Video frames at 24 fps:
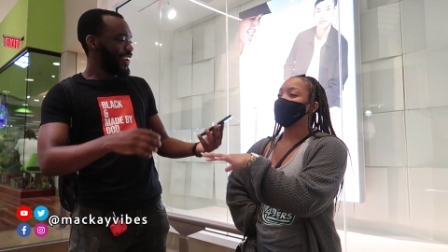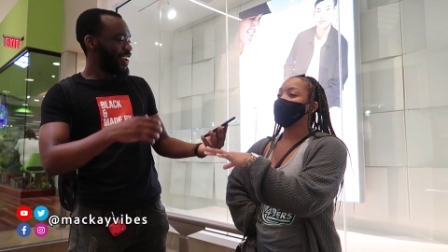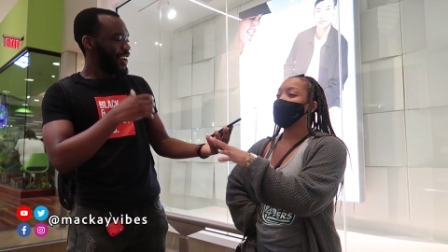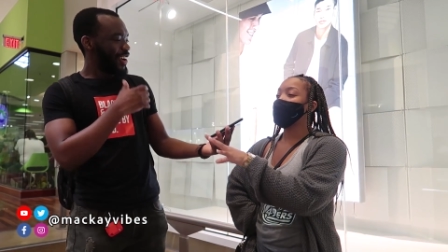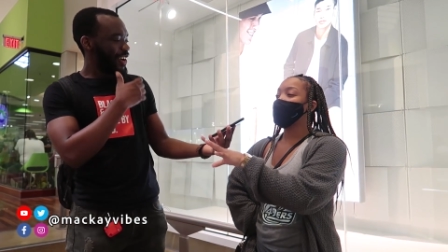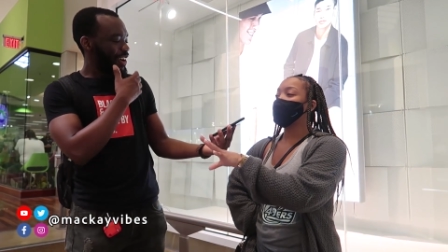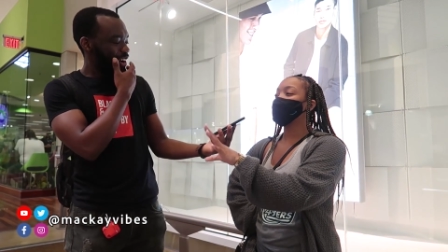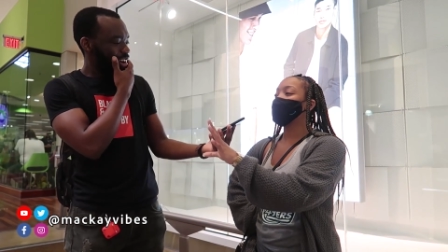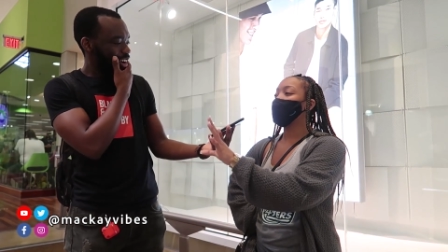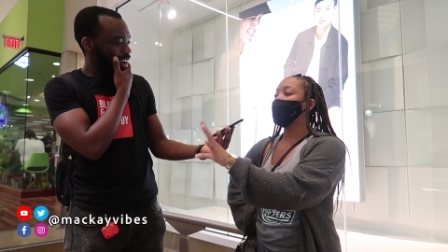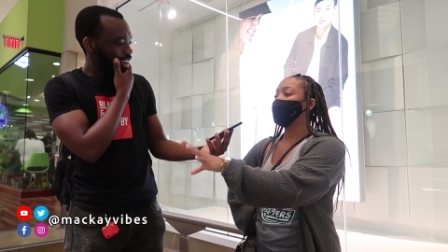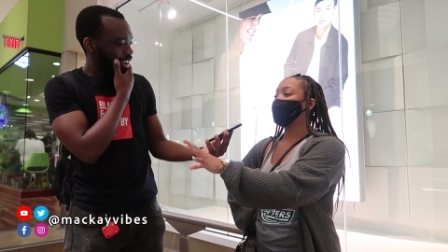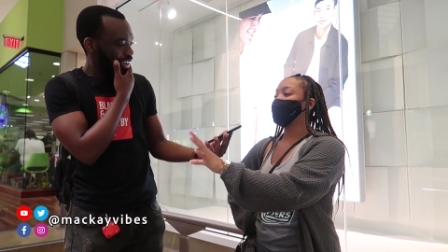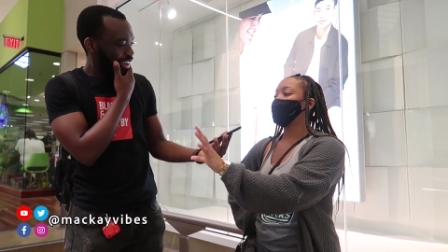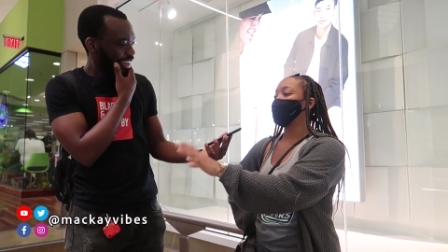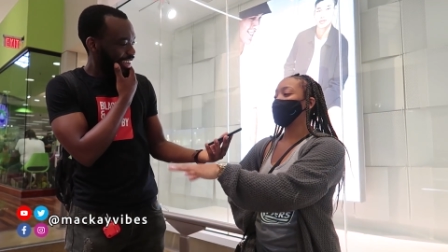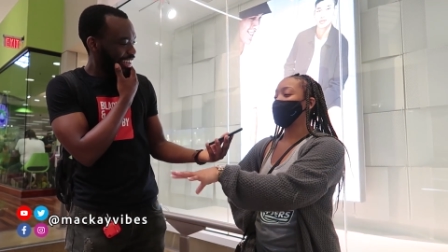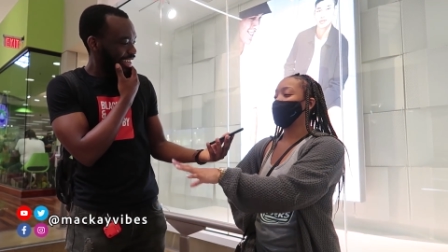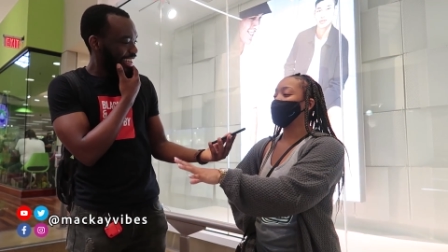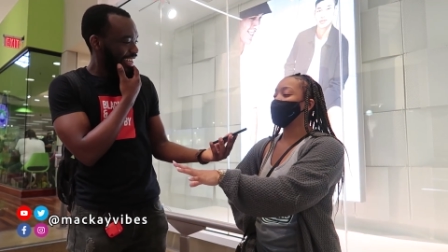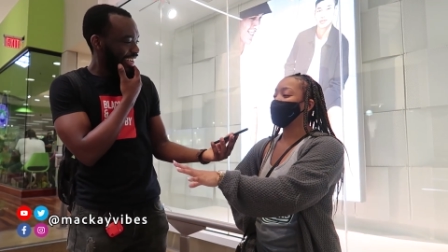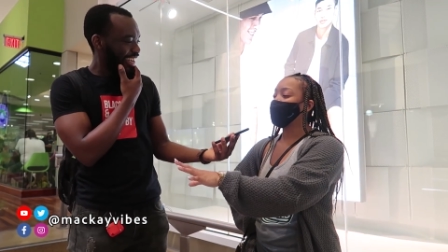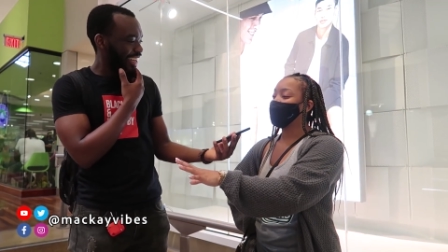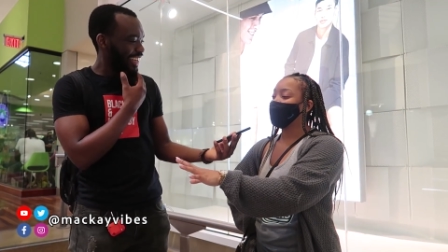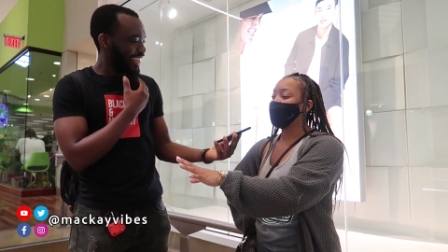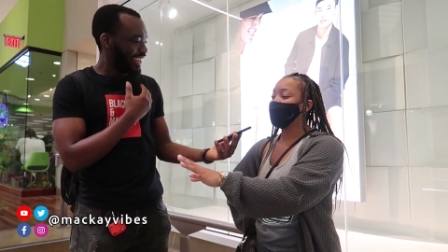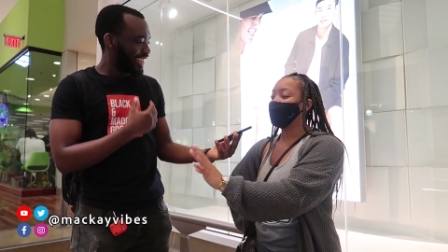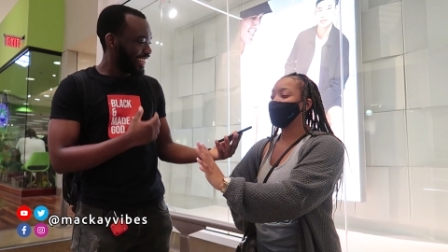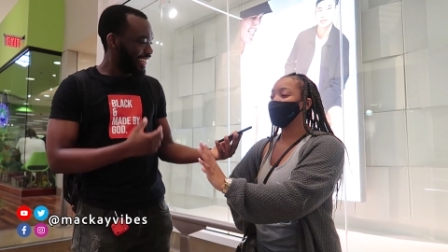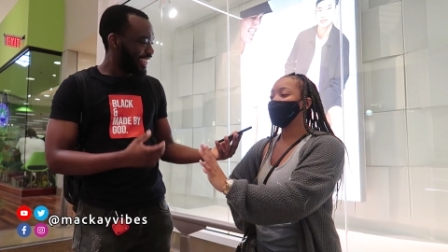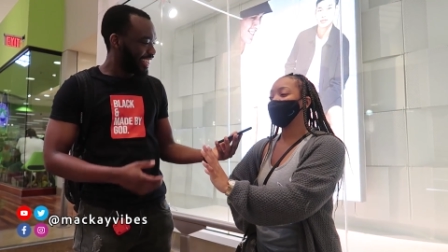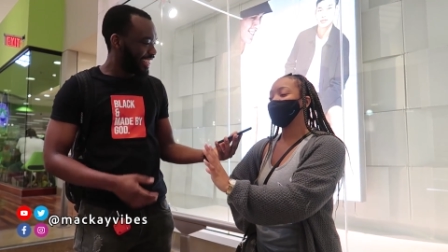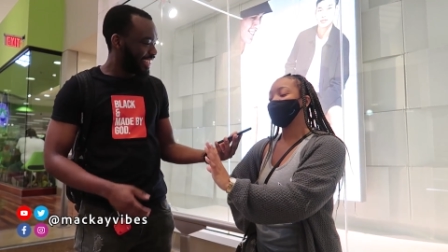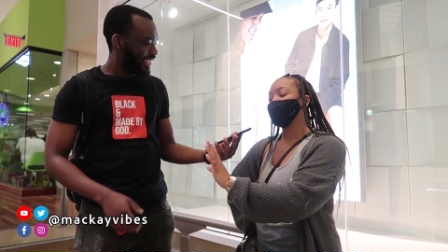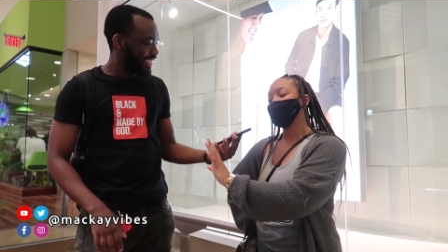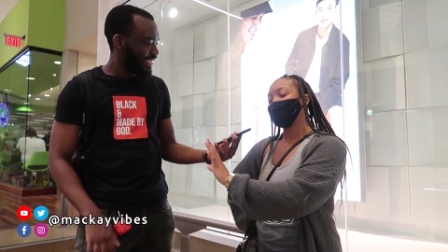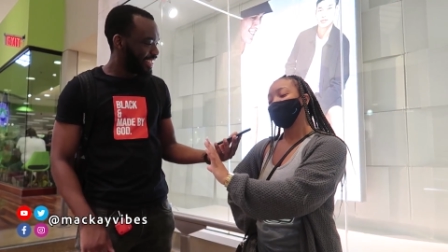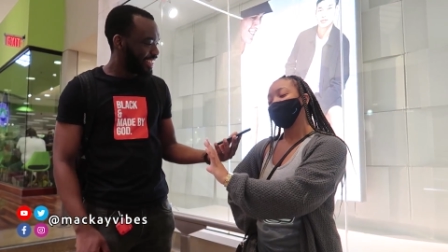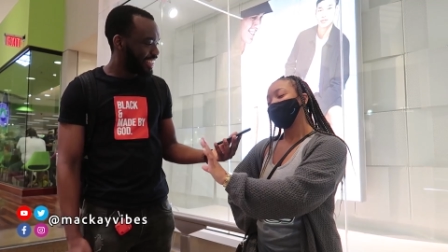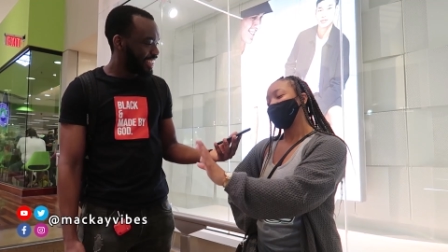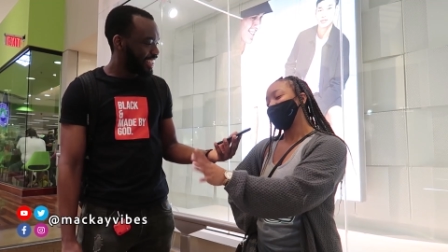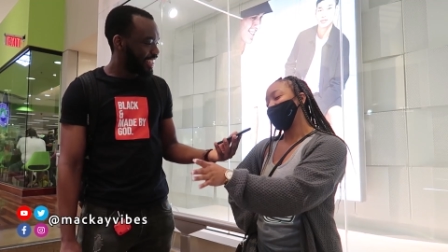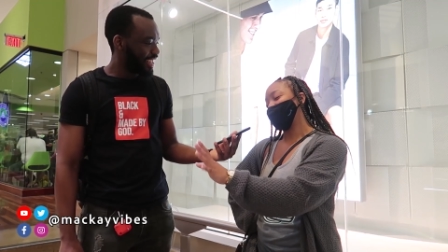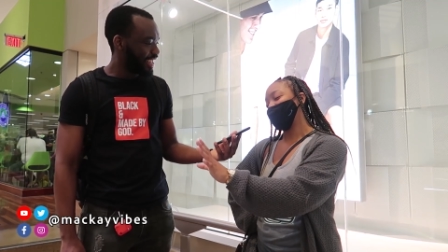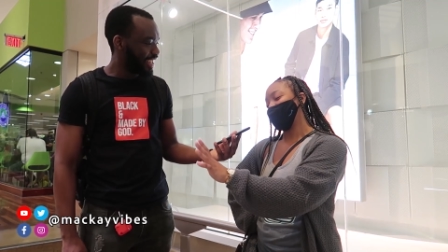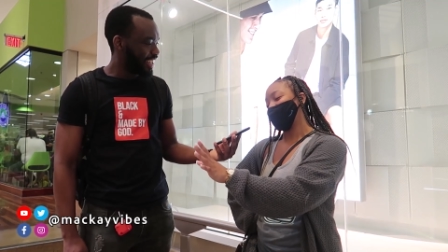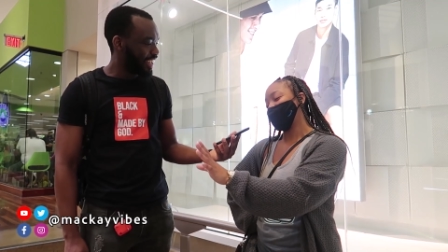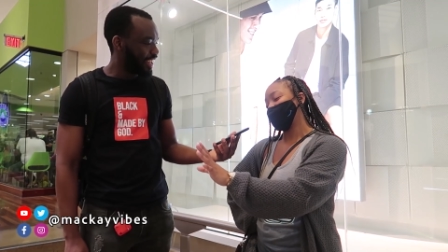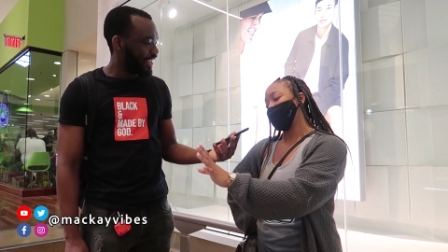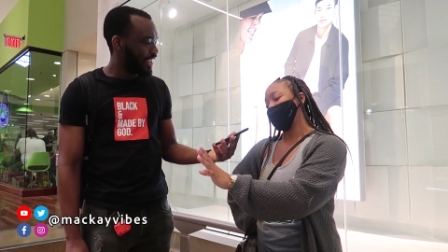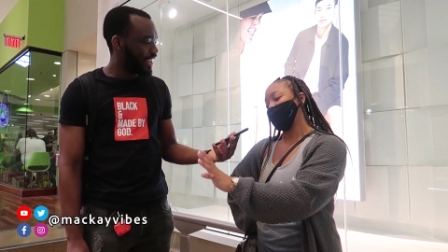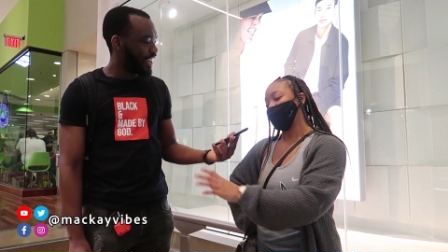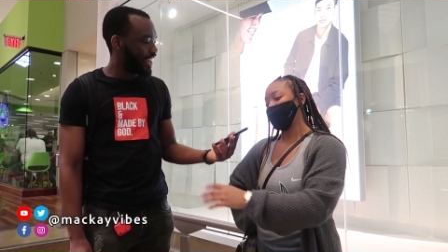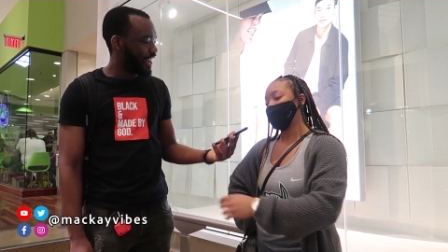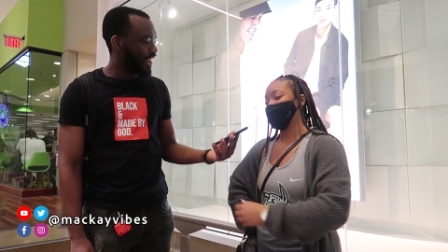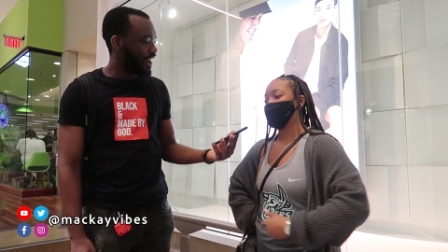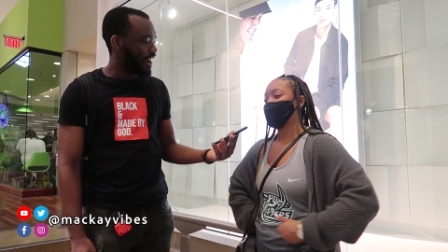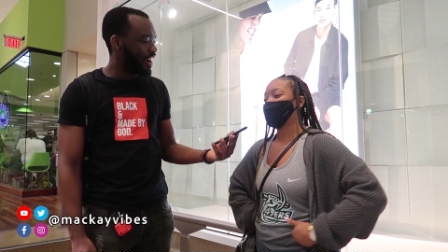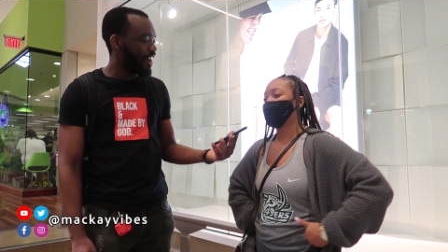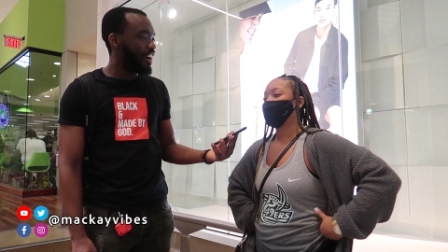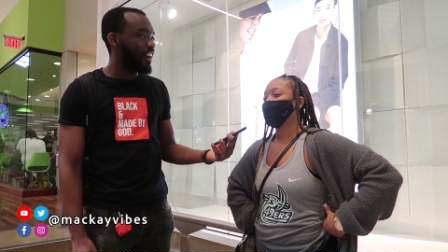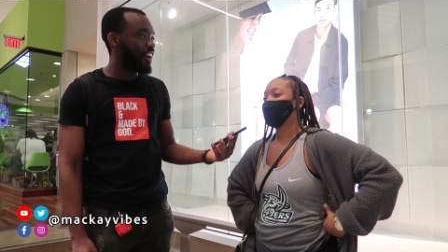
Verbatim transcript: him as a person, I couldn't.